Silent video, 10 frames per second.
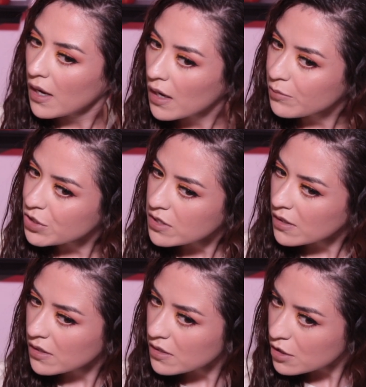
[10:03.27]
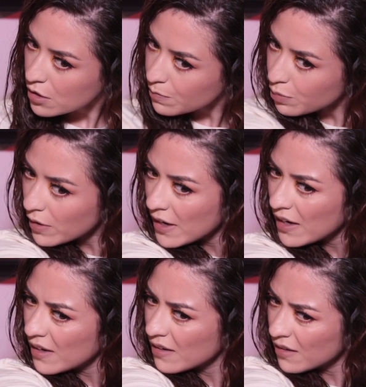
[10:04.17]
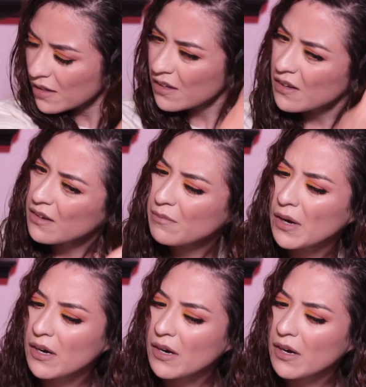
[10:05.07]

and I'm just gonna spray my